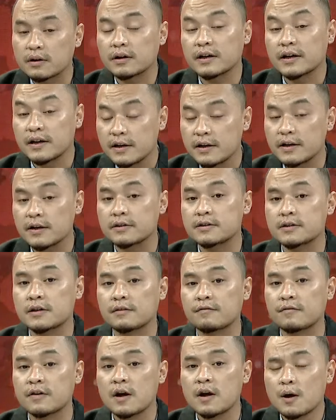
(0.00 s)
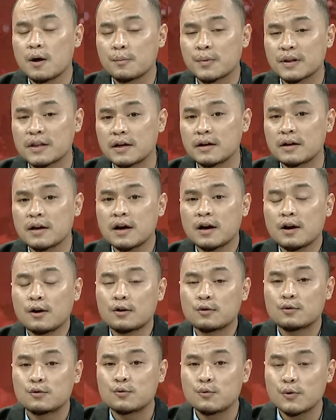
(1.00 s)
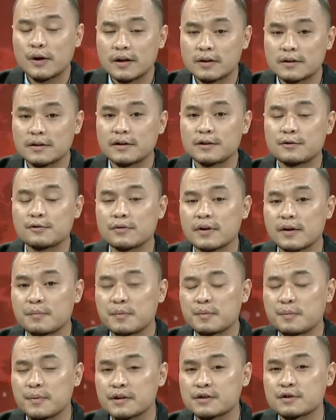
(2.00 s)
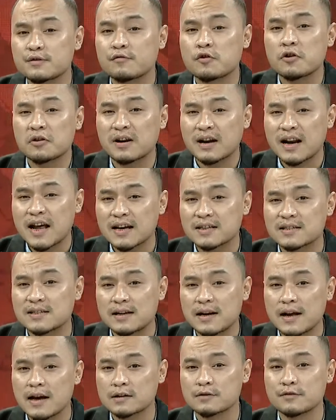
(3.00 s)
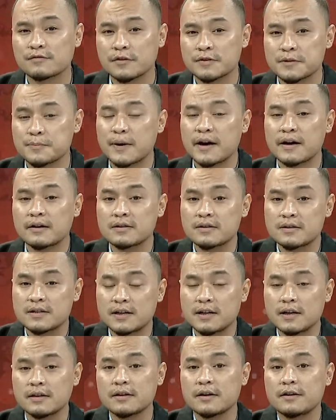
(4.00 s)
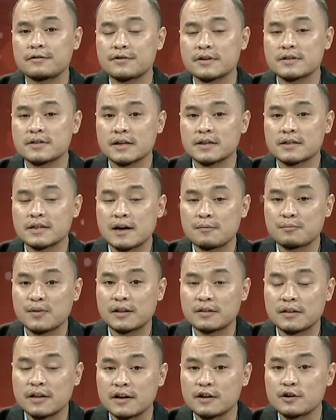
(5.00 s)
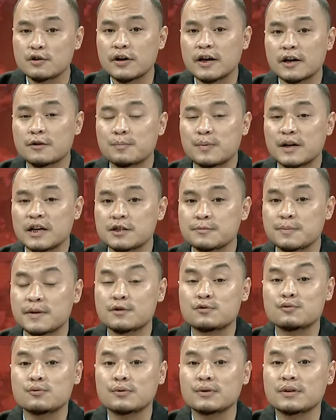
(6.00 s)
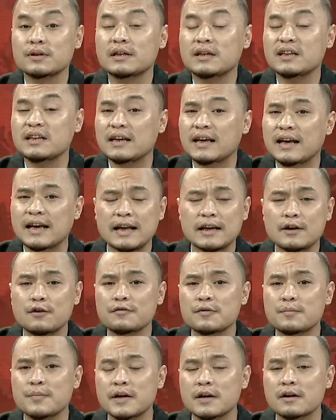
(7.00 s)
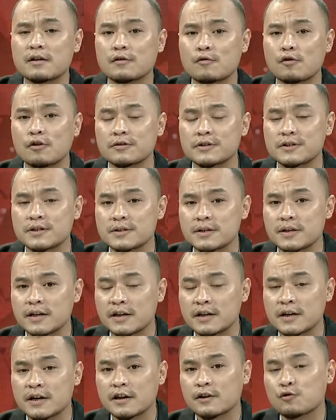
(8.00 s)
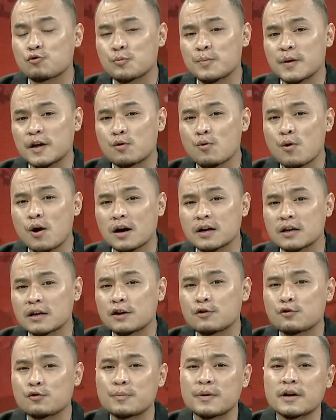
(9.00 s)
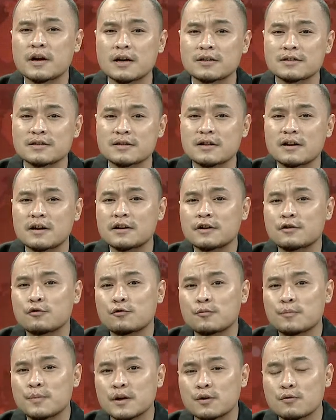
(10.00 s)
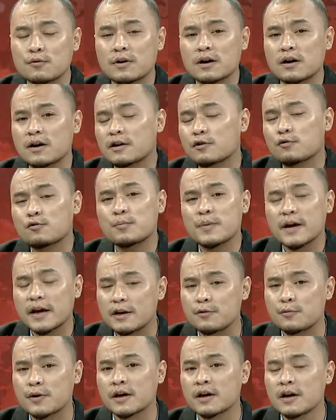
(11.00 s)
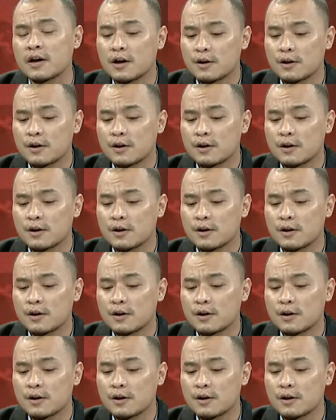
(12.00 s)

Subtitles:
India itself. But then to enter into the MBBS, you've got lakhs and lakhs of aspirants sitting the entrance exam, and then you get a placement to any of the medical colleges in India. It could be Guwahati, it could be Rajasthan, it could be Kota, it could be anywhere.